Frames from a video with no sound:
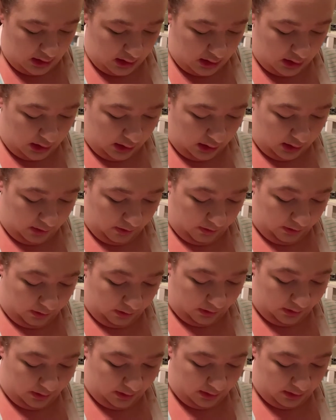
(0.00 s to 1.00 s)
I'm
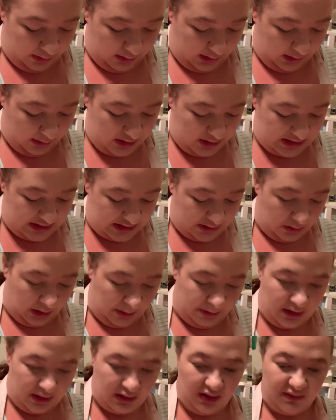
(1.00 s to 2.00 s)
just
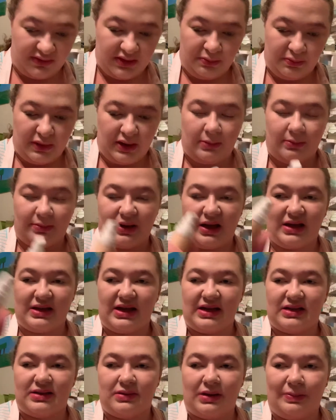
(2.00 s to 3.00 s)
wiping off the pump. I
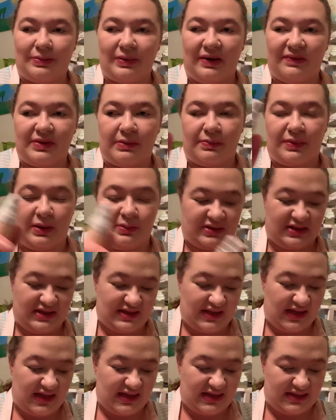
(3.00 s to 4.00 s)
like to wipe off the pump because
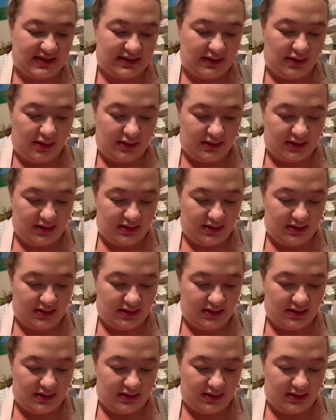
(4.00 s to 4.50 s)
they get stuck.